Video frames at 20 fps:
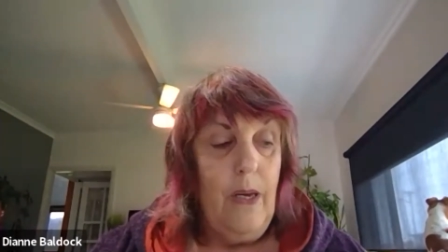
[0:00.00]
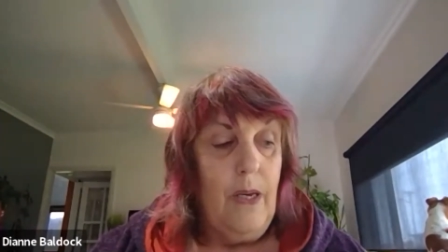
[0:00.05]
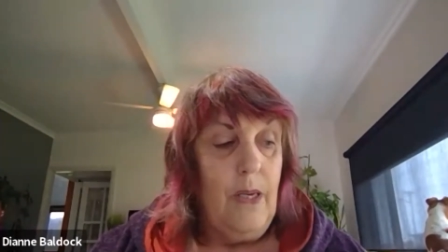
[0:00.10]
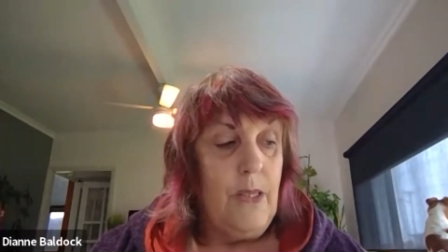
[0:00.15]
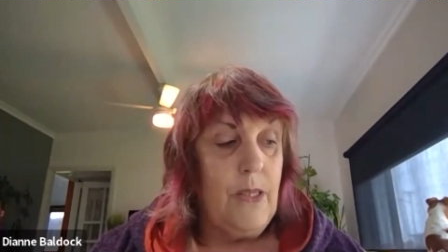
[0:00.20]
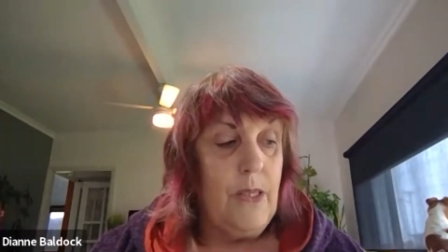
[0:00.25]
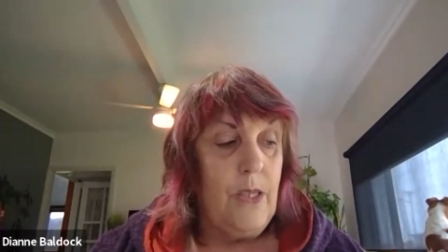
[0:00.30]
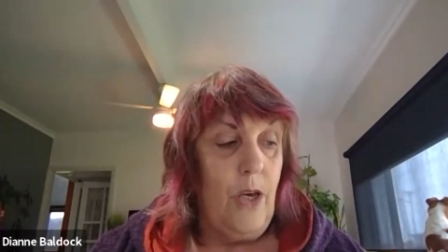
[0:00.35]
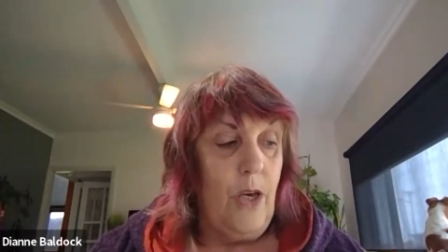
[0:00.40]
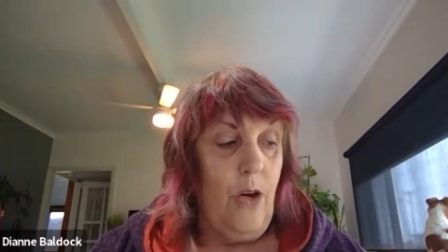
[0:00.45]

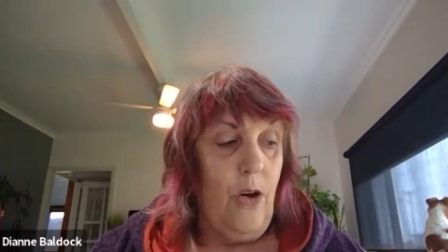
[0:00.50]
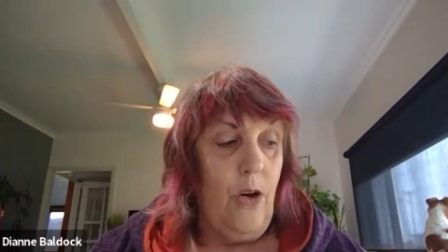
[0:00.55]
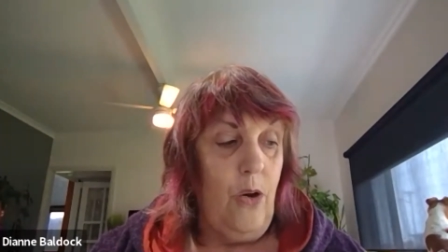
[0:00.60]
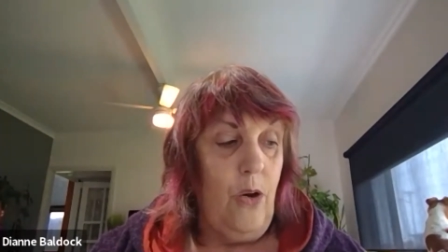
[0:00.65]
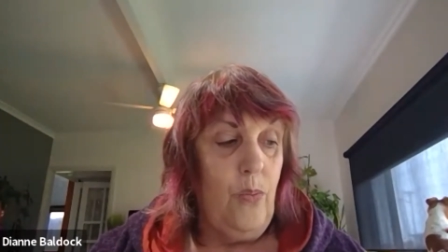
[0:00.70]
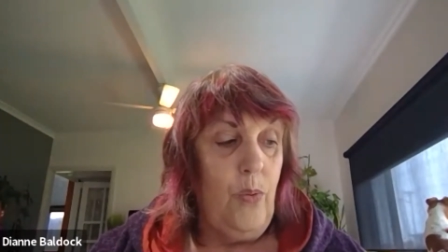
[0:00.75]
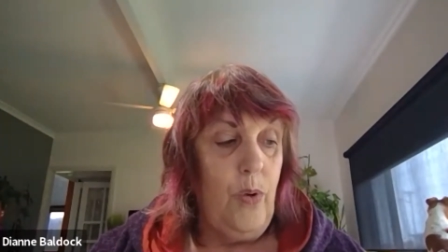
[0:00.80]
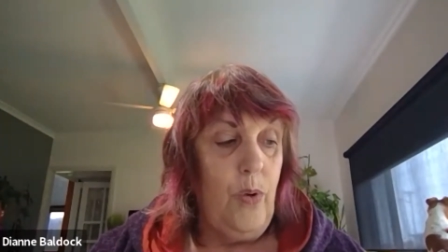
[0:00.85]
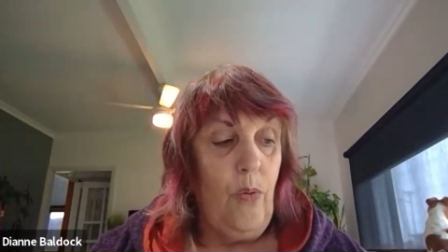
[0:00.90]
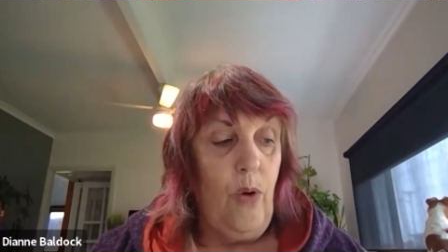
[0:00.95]

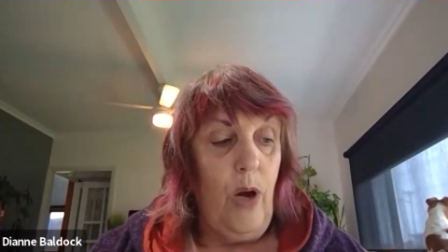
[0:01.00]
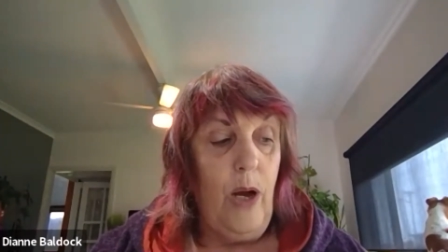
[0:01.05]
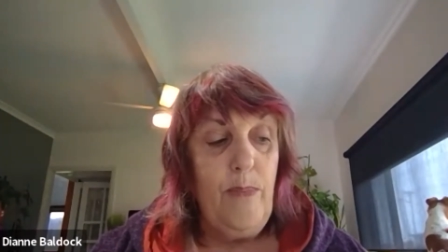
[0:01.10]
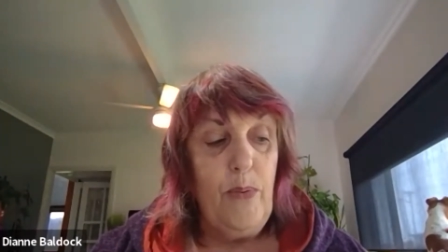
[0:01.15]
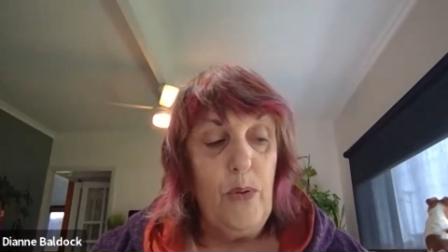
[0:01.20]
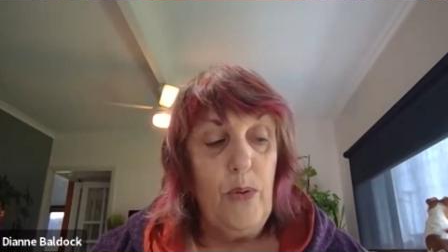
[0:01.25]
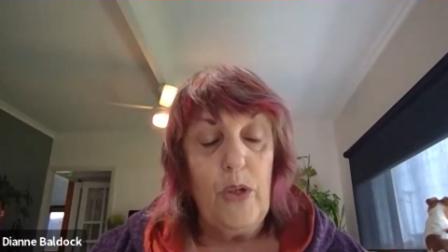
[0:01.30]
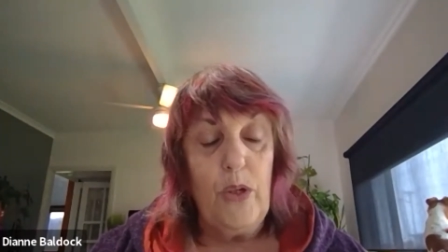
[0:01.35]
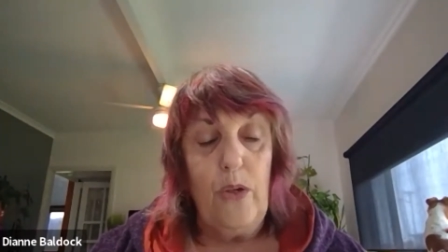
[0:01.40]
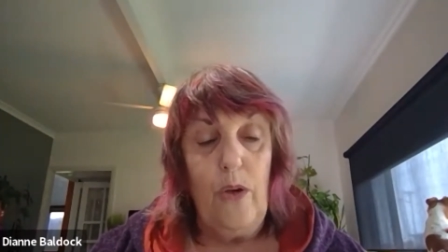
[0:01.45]
So we were
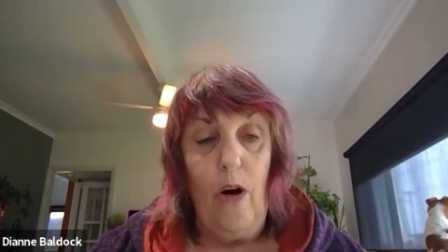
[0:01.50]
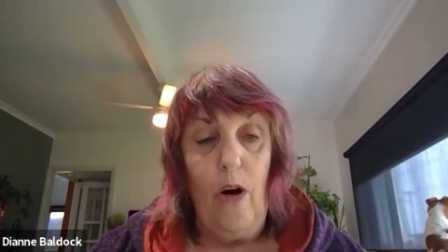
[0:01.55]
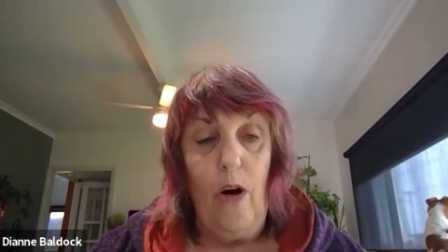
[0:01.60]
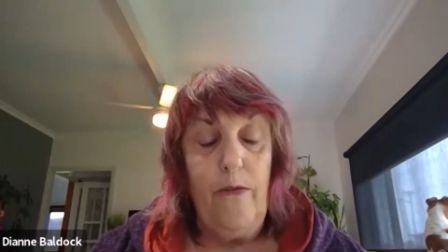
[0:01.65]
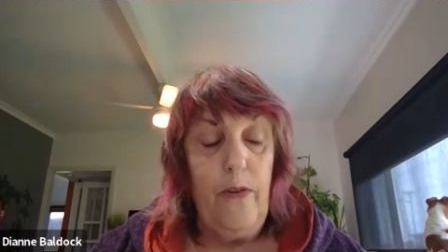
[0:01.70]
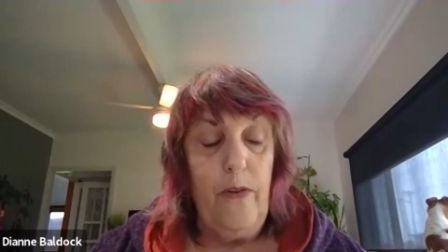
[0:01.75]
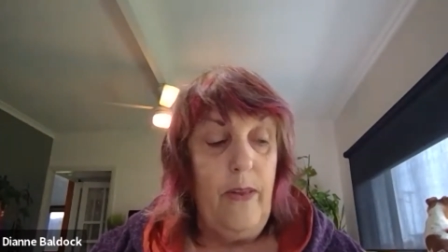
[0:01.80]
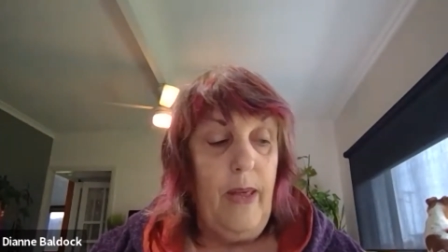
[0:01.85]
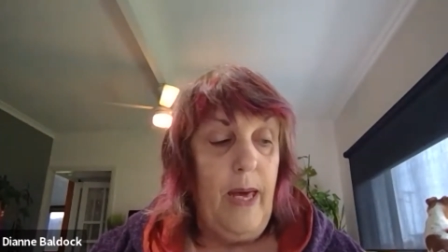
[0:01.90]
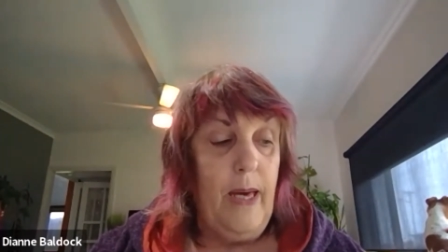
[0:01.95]
able to
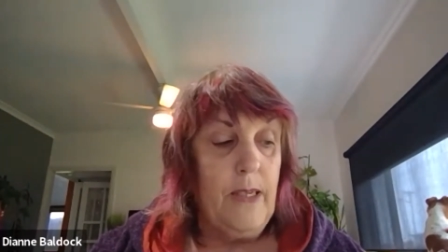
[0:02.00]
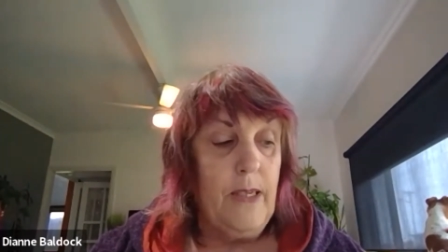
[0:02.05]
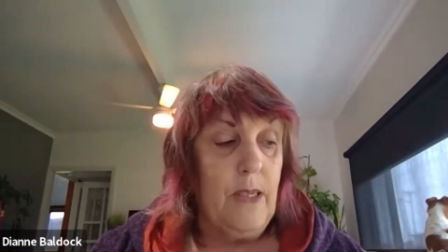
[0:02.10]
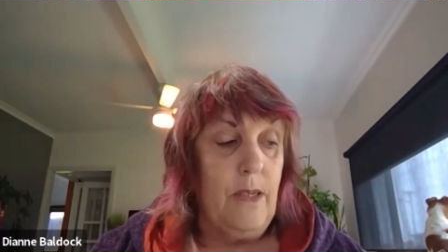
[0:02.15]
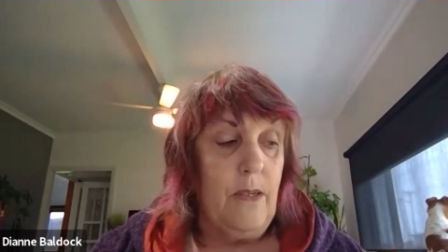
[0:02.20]
offer that.